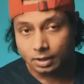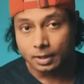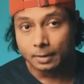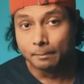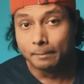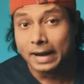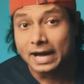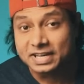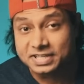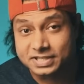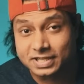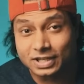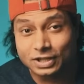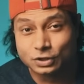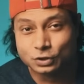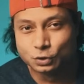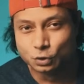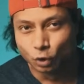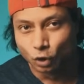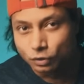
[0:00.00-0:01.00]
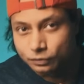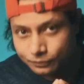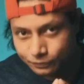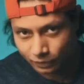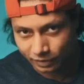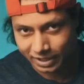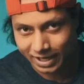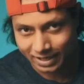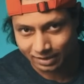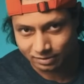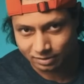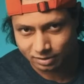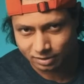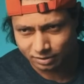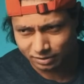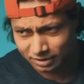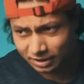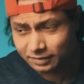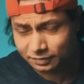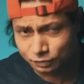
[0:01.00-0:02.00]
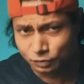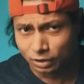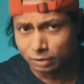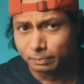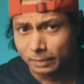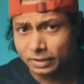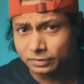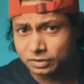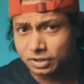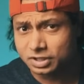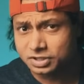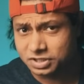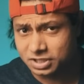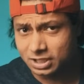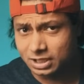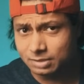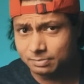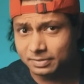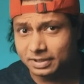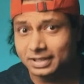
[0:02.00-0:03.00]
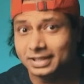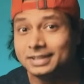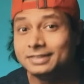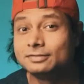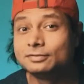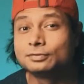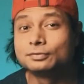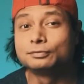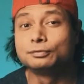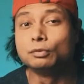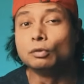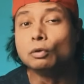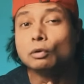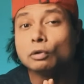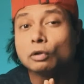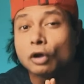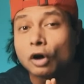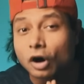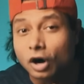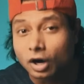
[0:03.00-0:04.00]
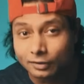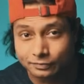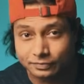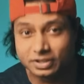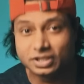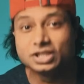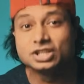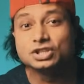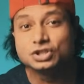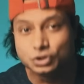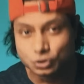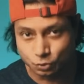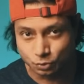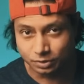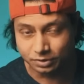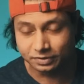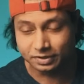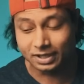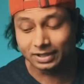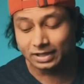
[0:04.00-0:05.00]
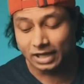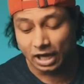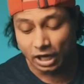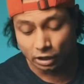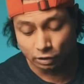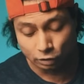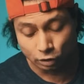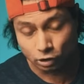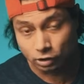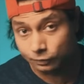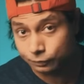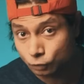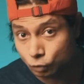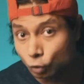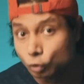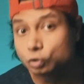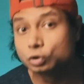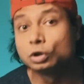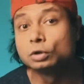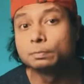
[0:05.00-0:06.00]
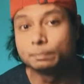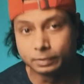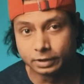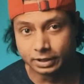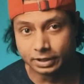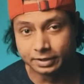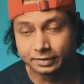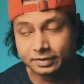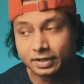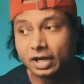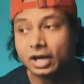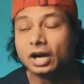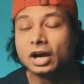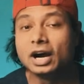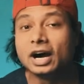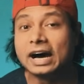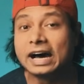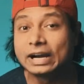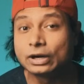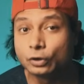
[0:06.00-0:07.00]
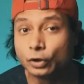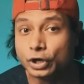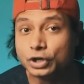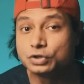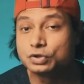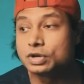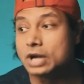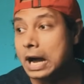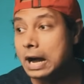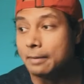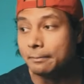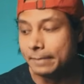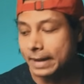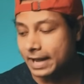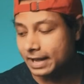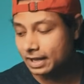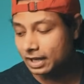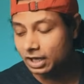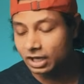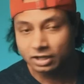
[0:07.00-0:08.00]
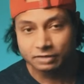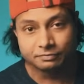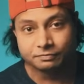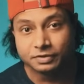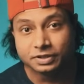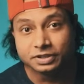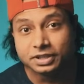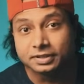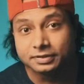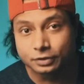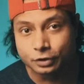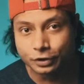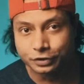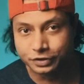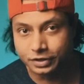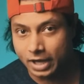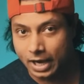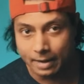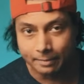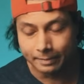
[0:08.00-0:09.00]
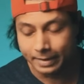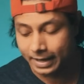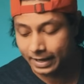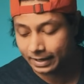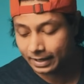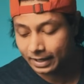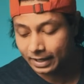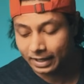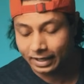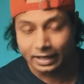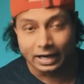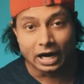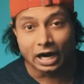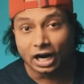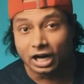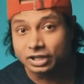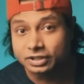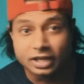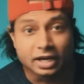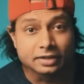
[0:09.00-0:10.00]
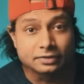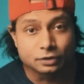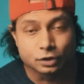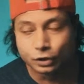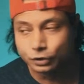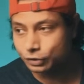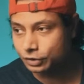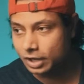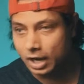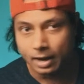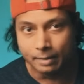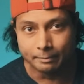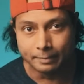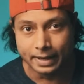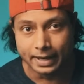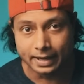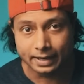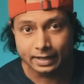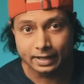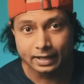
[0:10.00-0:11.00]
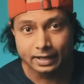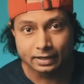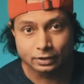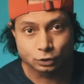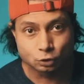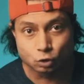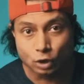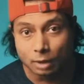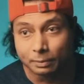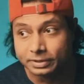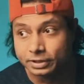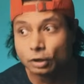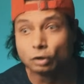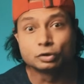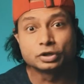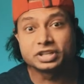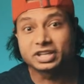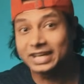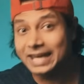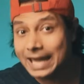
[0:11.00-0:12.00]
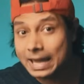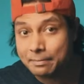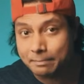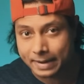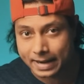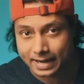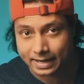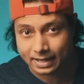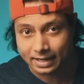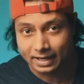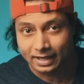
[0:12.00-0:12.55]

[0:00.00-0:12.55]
But don't forget, this Real Madrid team is full of injuries, and a lot of crucial players are going to come back. Vinny is going to come back. Arda is going to come back. Tchouaméni already came back.